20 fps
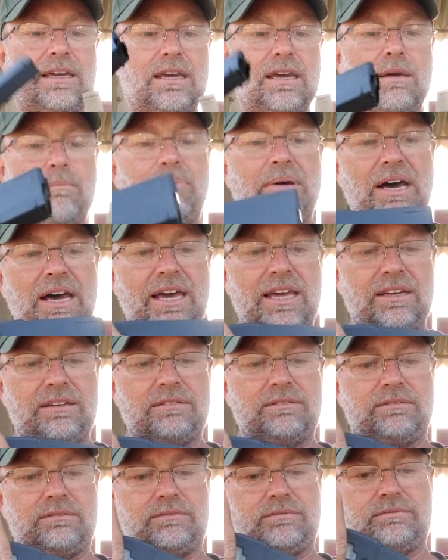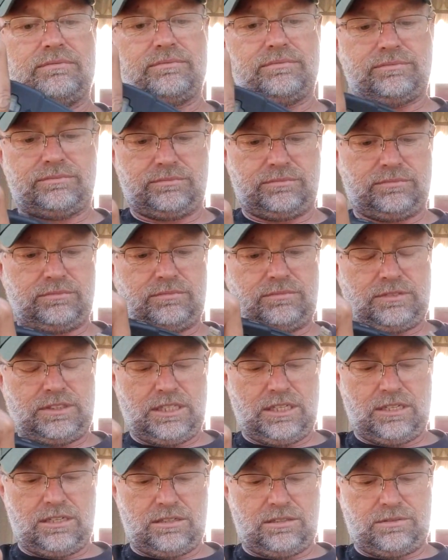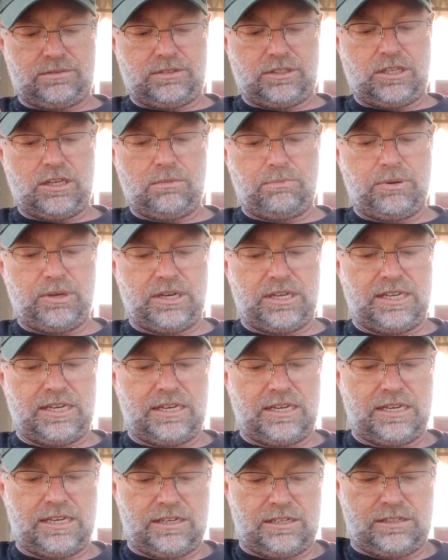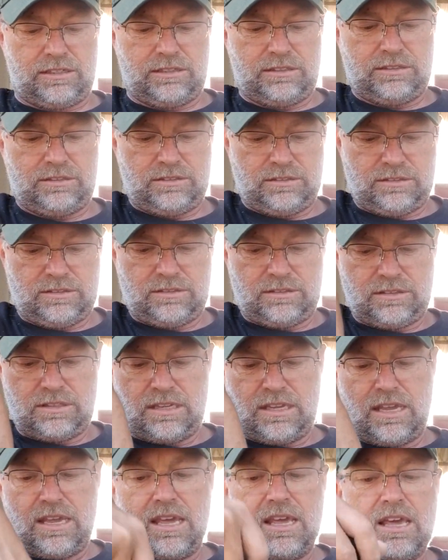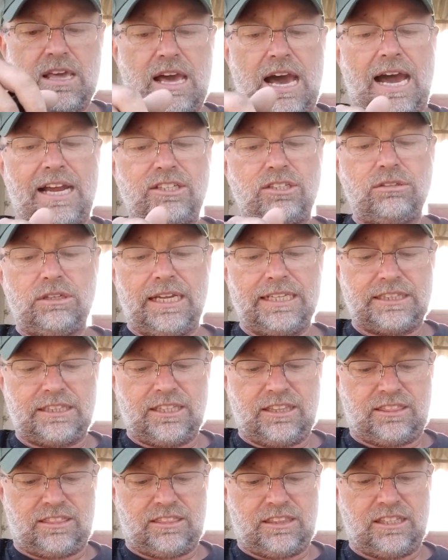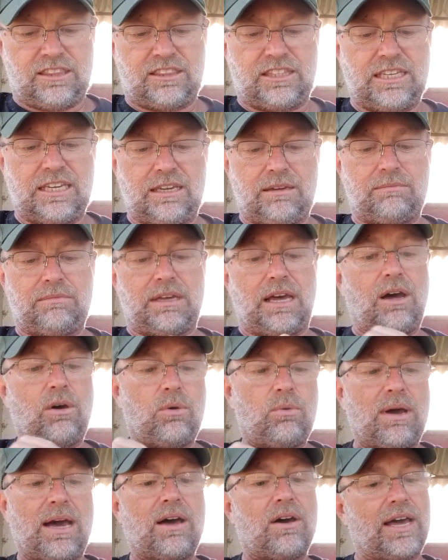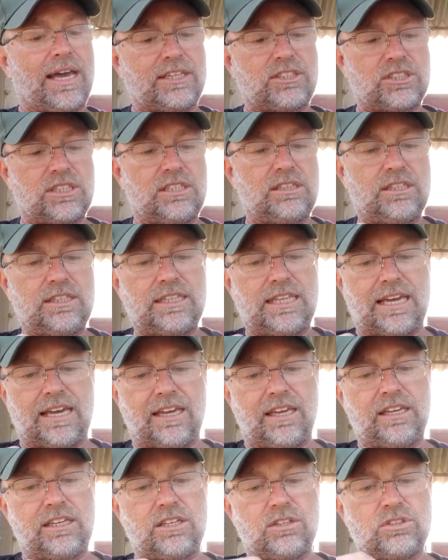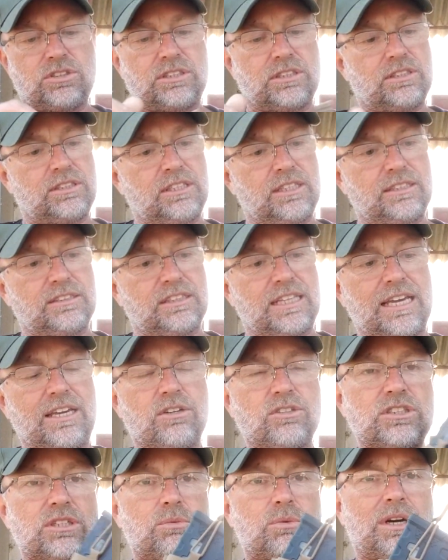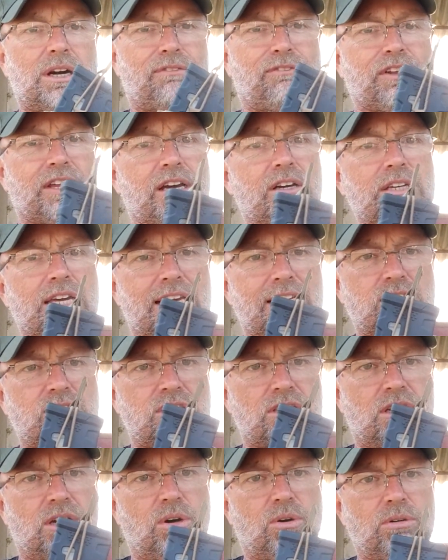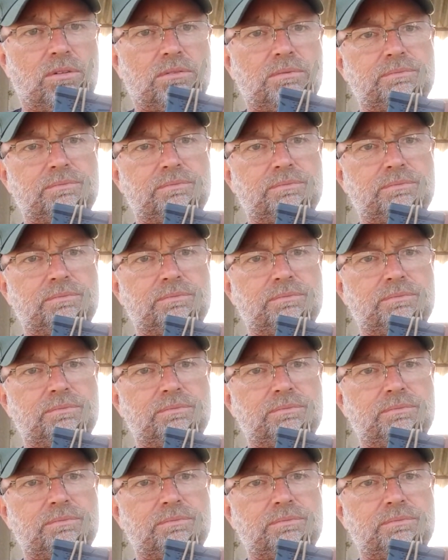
But you know, you put it in here. I do like the theme. Oh wow, actually look at that. That goes in wonderfully. Okay, so